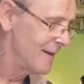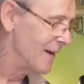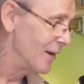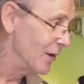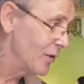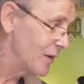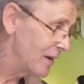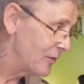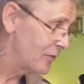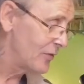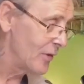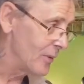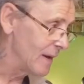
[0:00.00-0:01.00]
looking
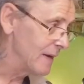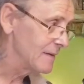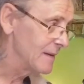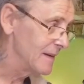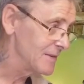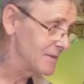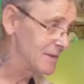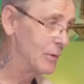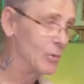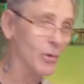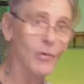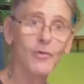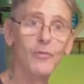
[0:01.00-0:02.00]
through it, it still
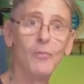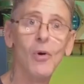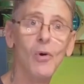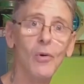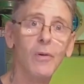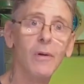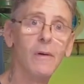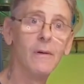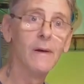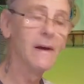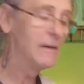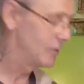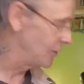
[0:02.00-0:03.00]
looks small,
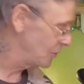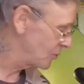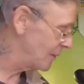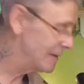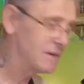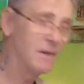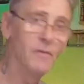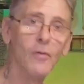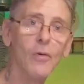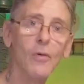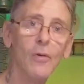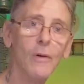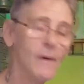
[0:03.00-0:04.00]
even at 24.